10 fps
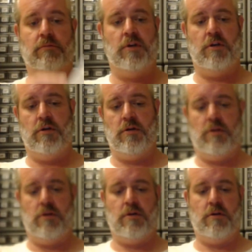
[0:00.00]

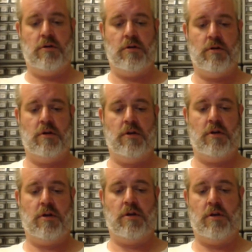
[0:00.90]

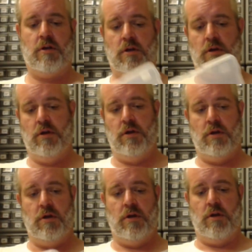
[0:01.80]

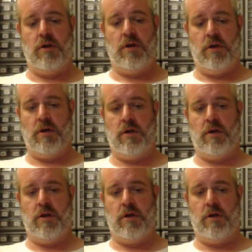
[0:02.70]
[no speech]